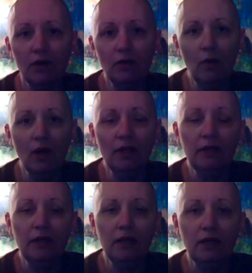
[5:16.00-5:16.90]

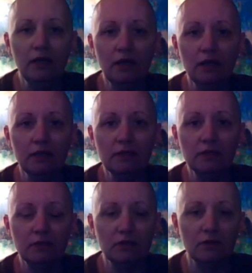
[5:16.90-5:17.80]
Equality
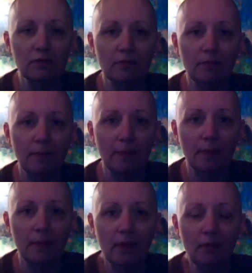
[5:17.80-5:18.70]
is
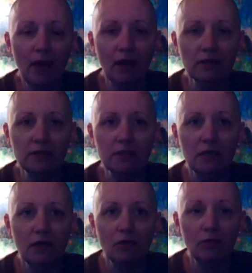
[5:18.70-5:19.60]
about
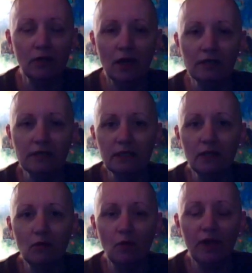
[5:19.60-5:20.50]
realizing
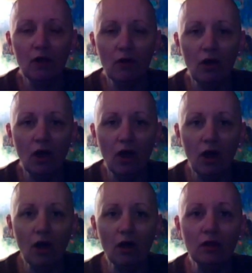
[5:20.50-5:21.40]
that we are
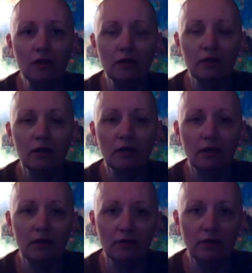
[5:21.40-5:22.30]
all
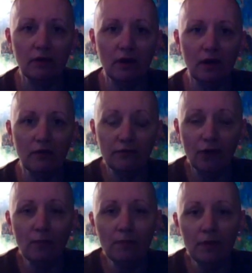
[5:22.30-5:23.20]

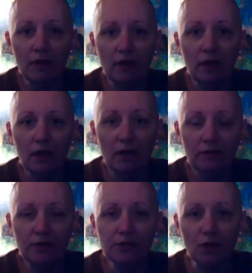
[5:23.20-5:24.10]
from
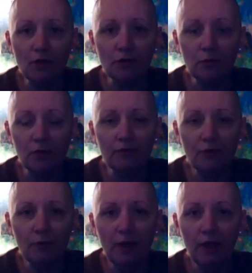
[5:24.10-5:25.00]
this earth. We're
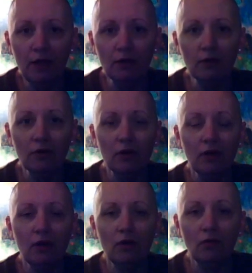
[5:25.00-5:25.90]
from here.
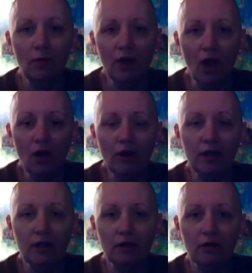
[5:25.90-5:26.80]
We are
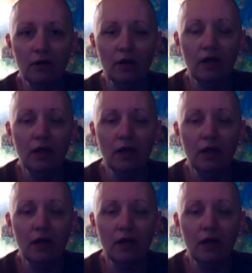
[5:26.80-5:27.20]
here.